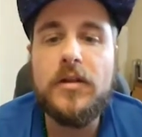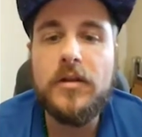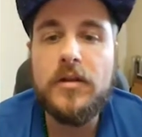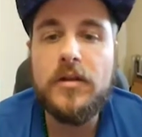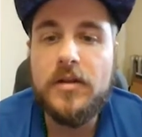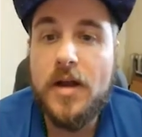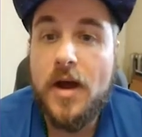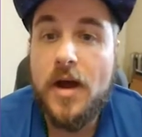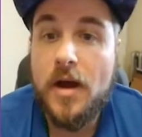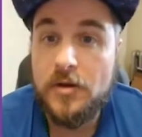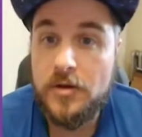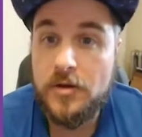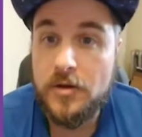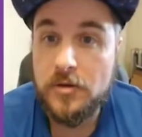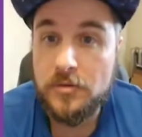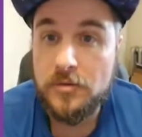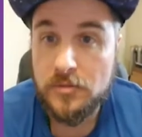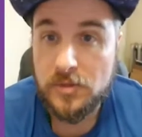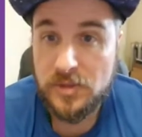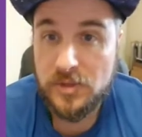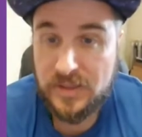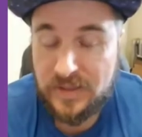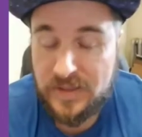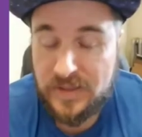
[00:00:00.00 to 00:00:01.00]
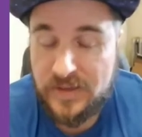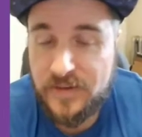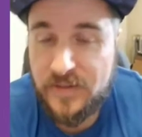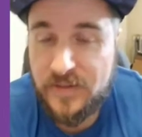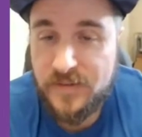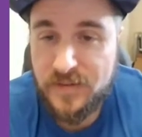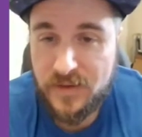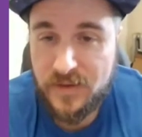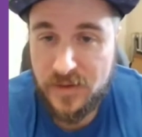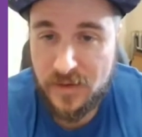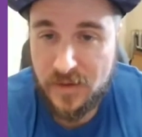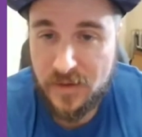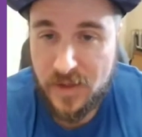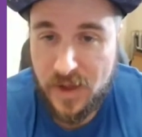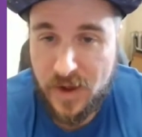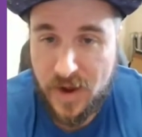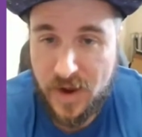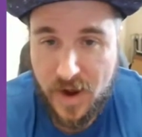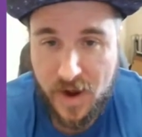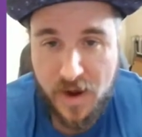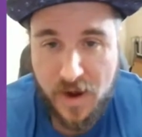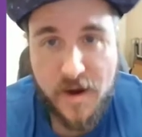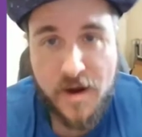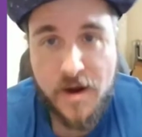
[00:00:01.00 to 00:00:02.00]
Now you're releasing
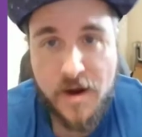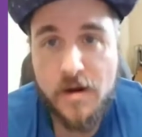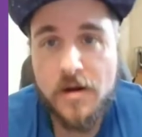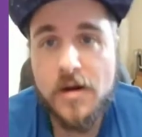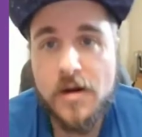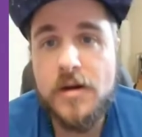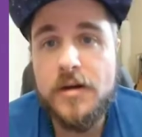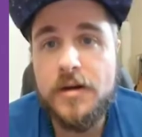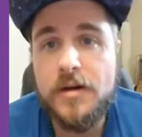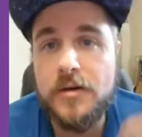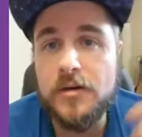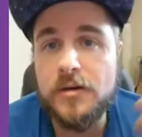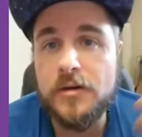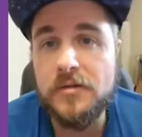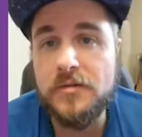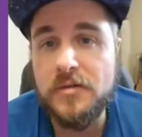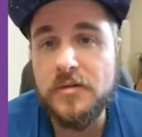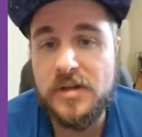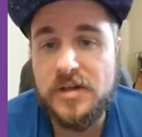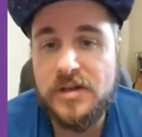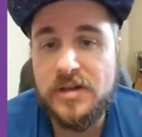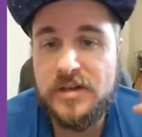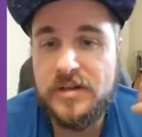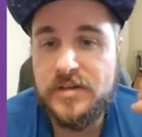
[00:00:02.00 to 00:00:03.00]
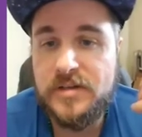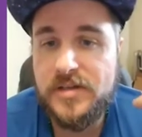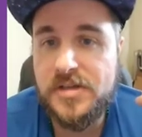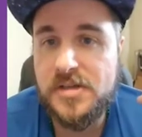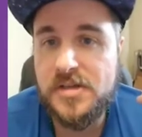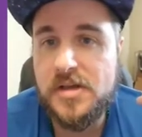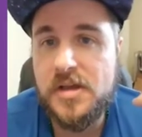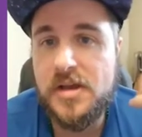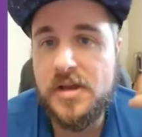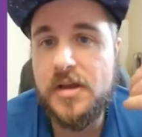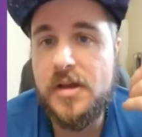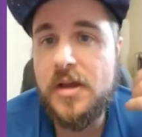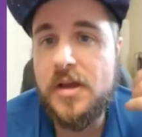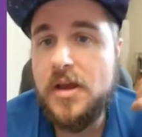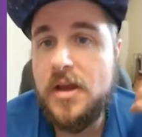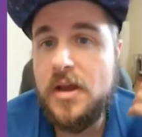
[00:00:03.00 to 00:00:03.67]
that air. You're releasing it.